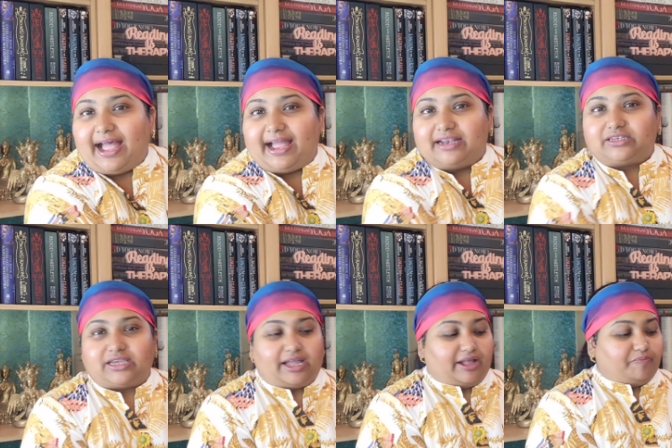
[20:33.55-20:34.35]
And
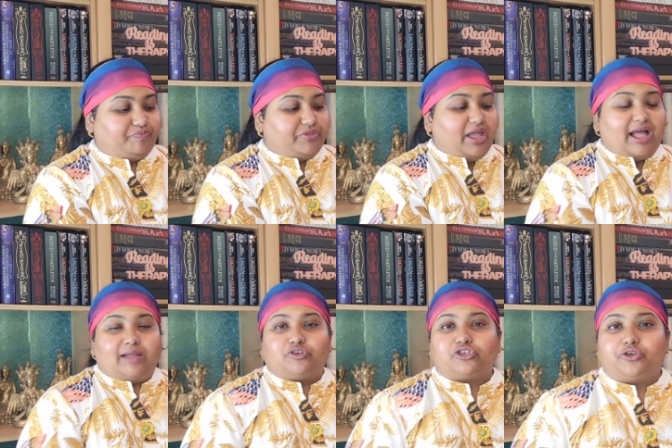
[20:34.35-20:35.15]

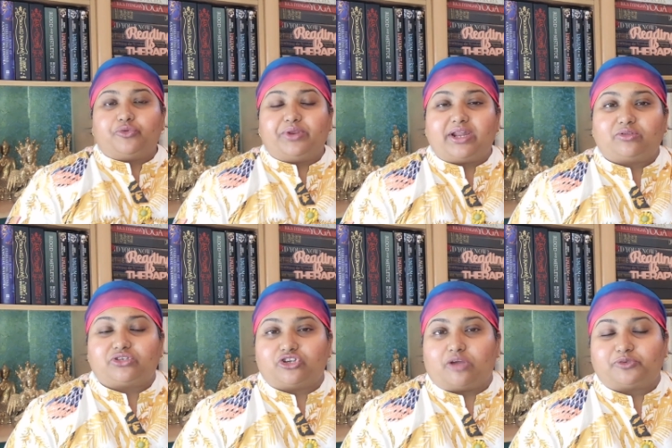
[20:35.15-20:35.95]
I'm just going to read out
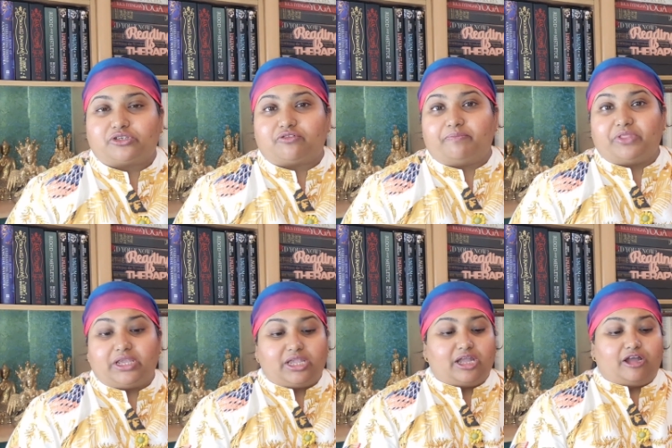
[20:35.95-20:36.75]
the synopsis from
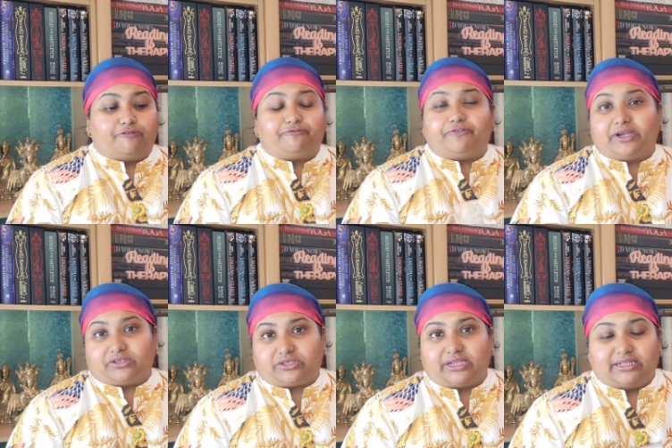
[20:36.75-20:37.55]
the
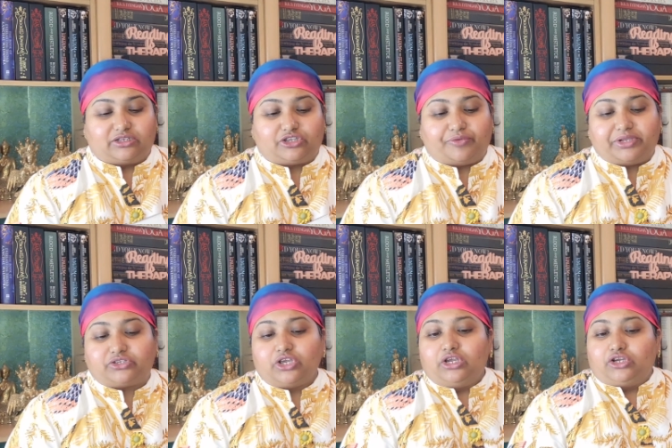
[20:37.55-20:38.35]
first in the series.